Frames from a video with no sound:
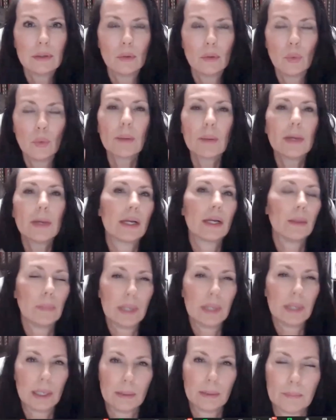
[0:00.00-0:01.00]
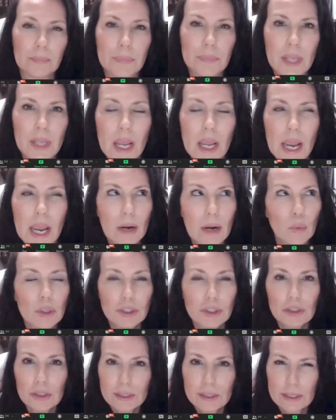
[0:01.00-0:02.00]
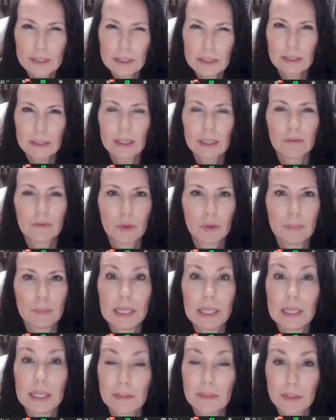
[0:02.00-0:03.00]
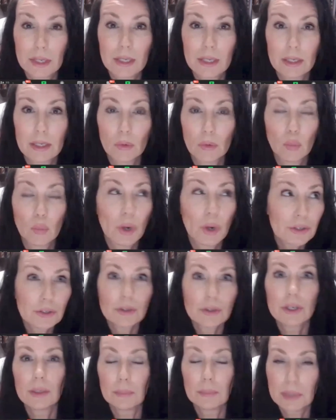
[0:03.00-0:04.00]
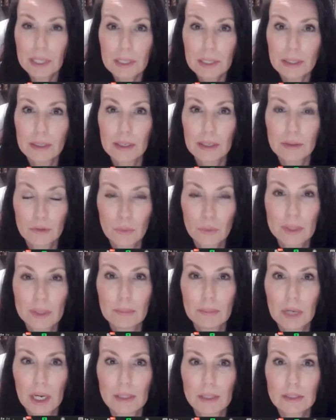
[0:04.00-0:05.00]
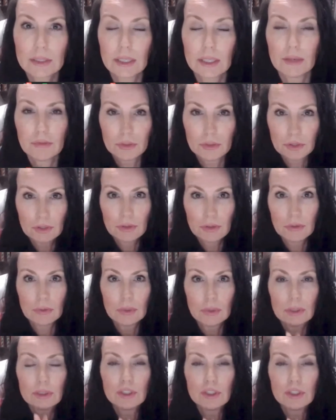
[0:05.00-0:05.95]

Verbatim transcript: Where am I going to be? And I want you to sit in that for a minute and think where you're going to be in 3 months if you